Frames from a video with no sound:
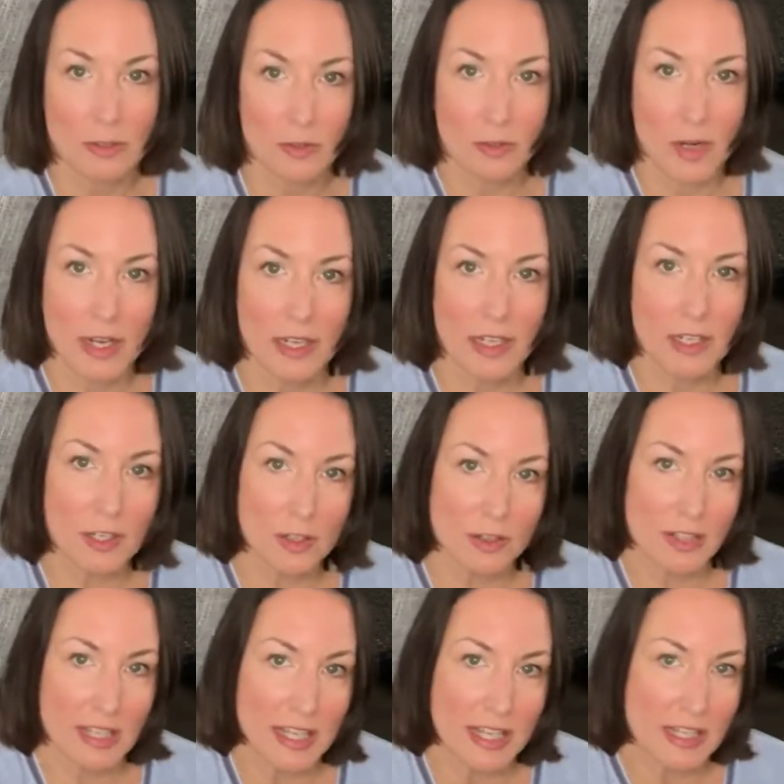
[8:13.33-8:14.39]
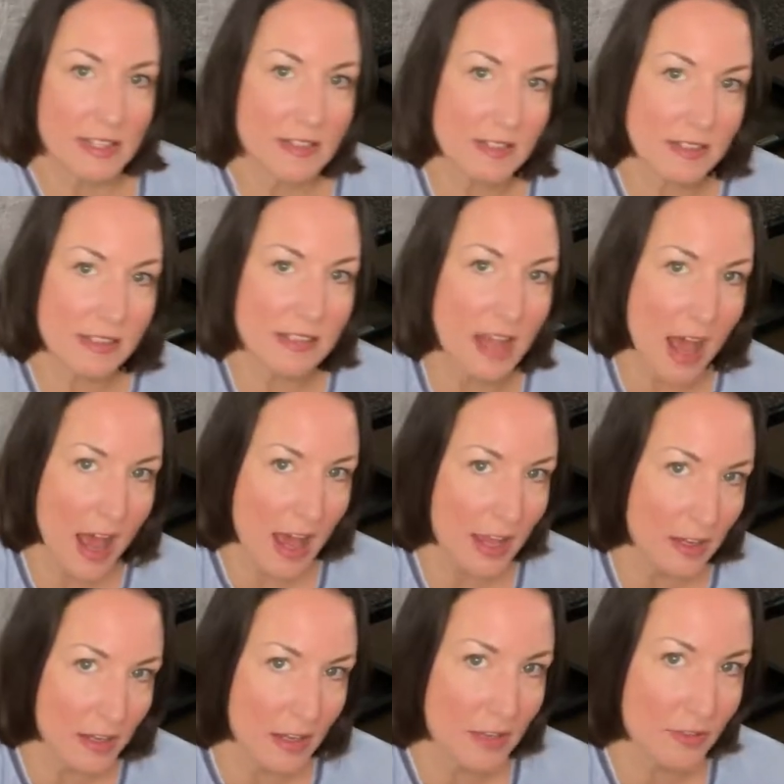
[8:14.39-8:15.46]
right here on the
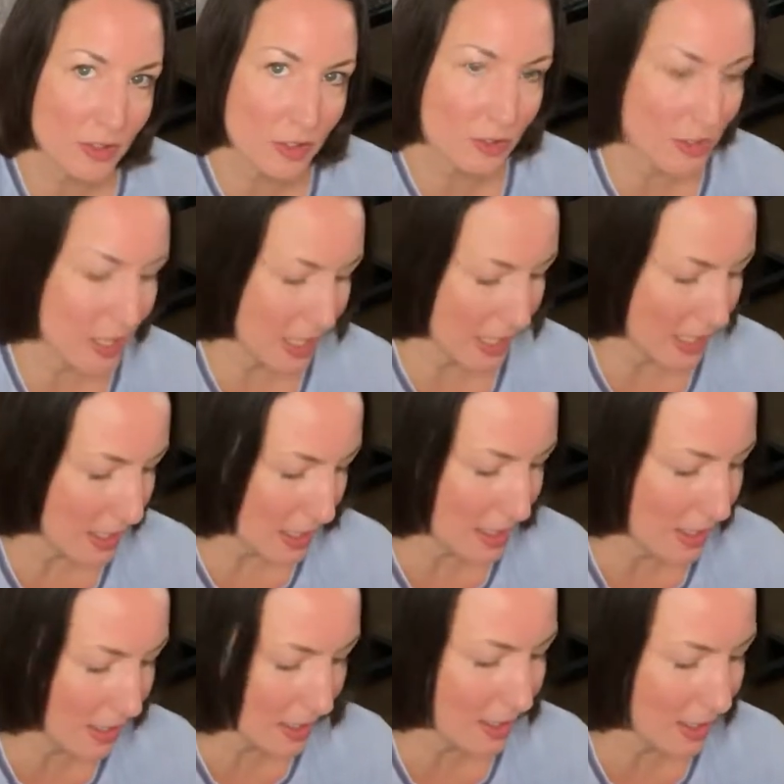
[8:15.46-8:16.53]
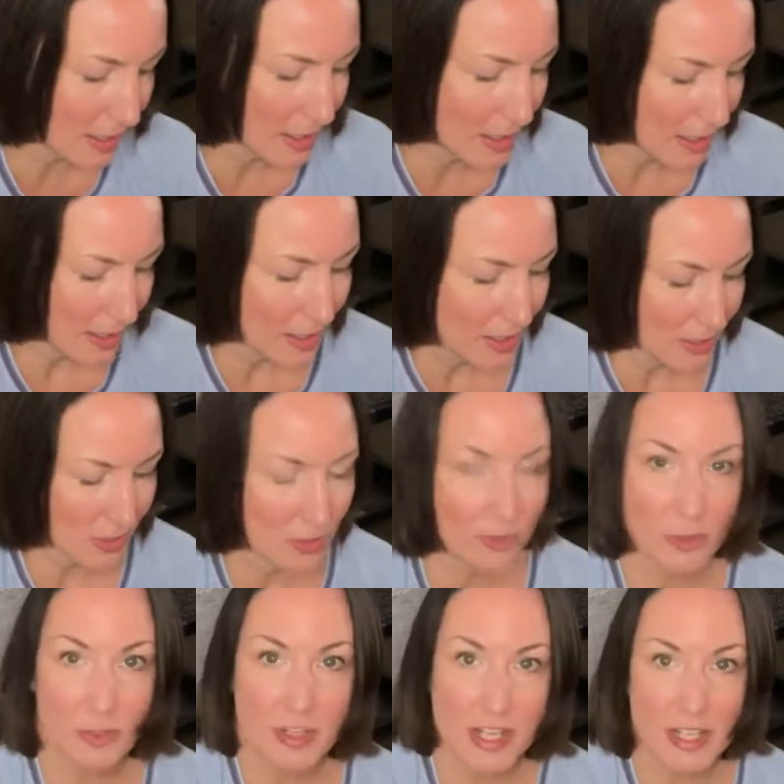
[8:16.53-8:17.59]
inside of your knee. So if
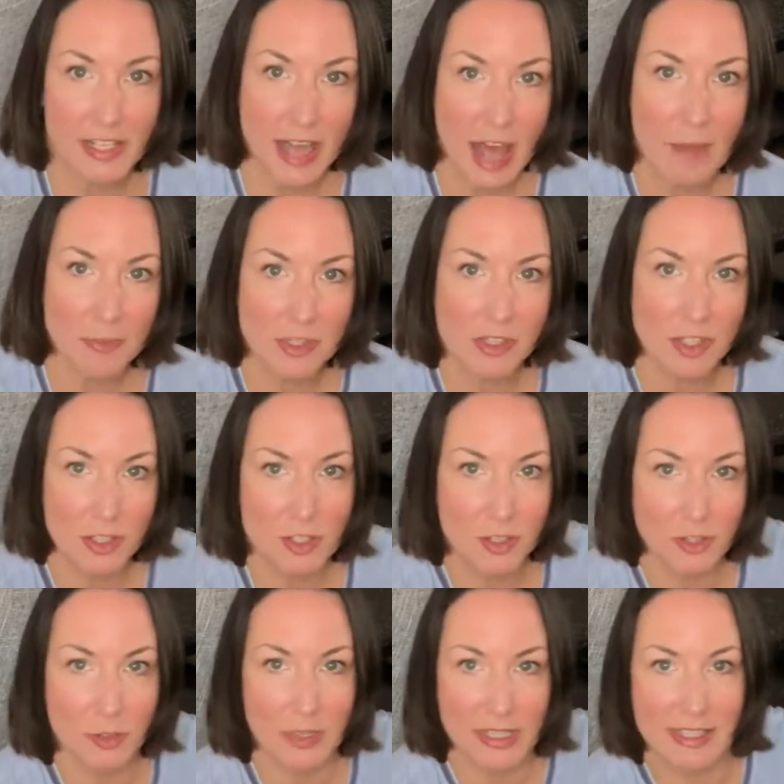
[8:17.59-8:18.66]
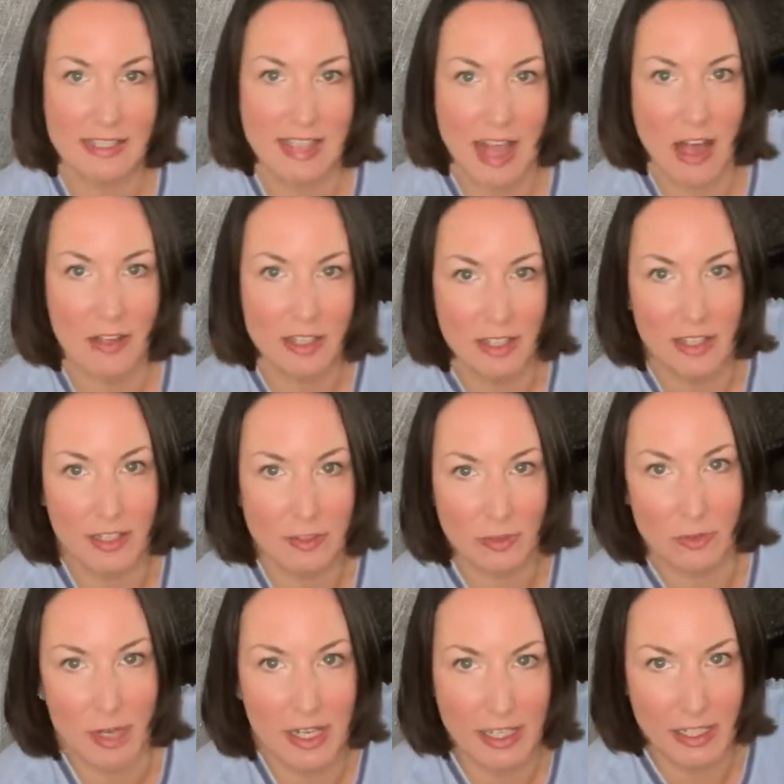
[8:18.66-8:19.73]
your kneecap is here, you're going down and in
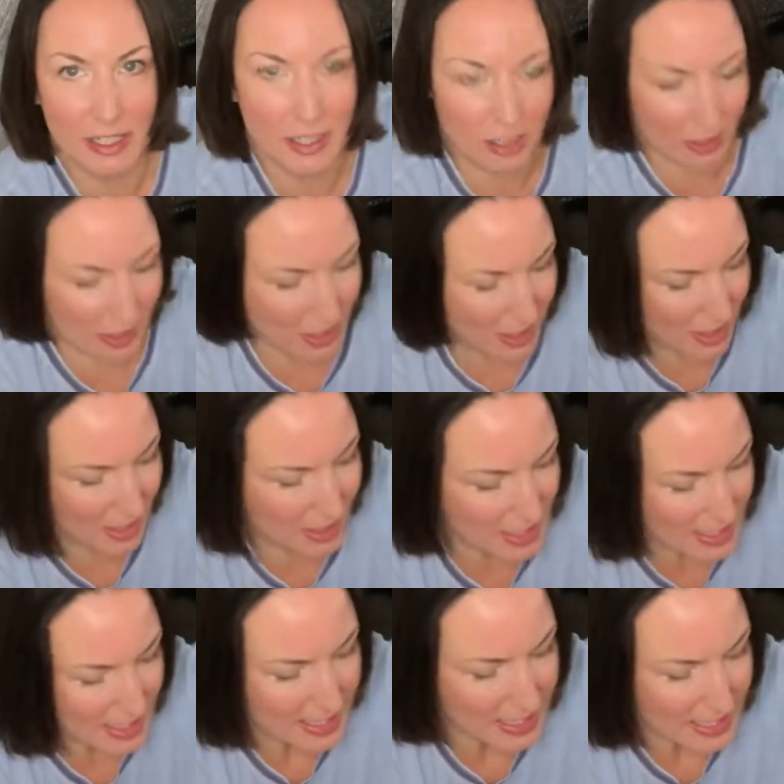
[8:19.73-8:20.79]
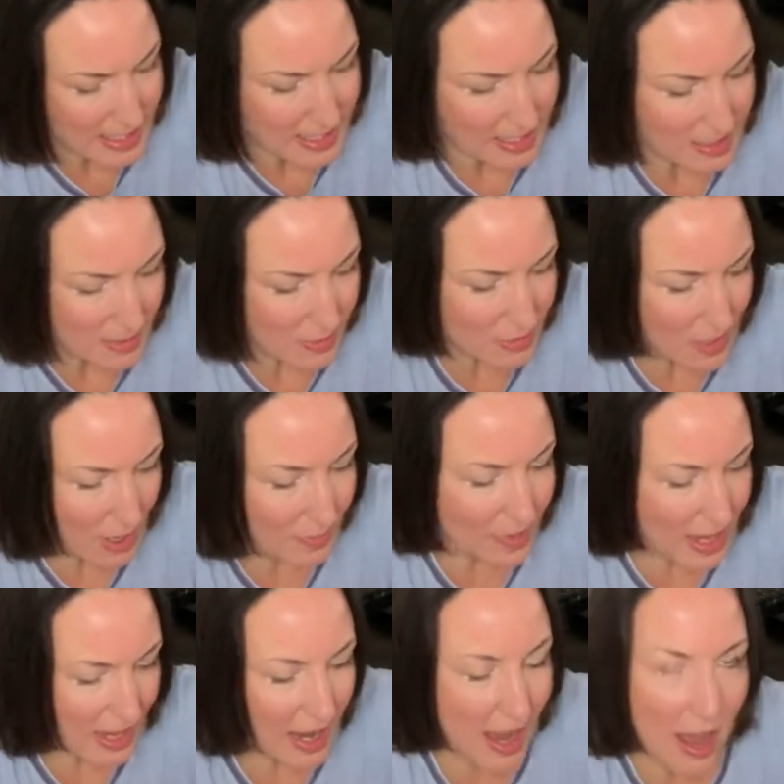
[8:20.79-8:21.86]
right here. Rub
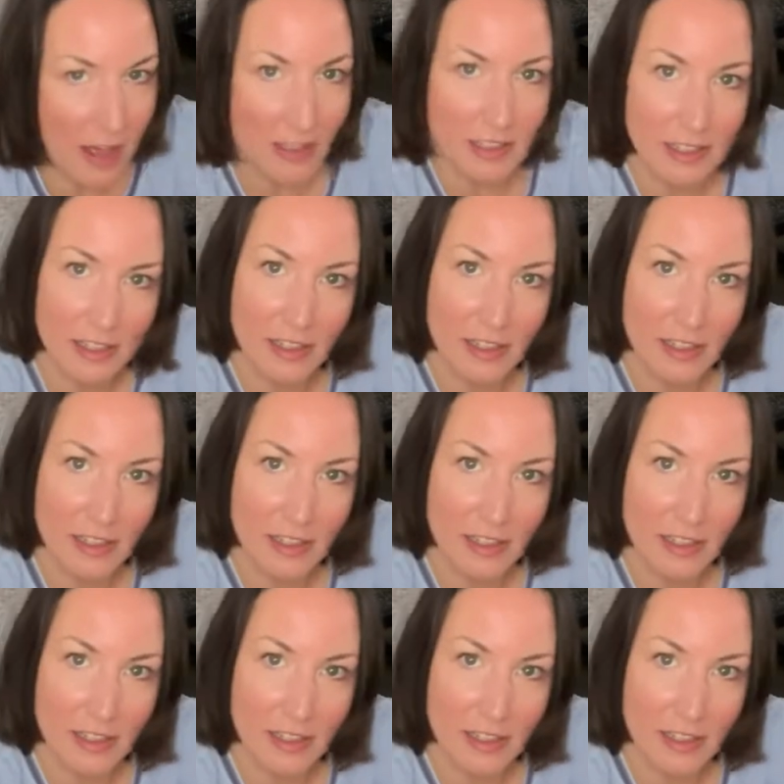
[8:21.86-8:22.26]
that out.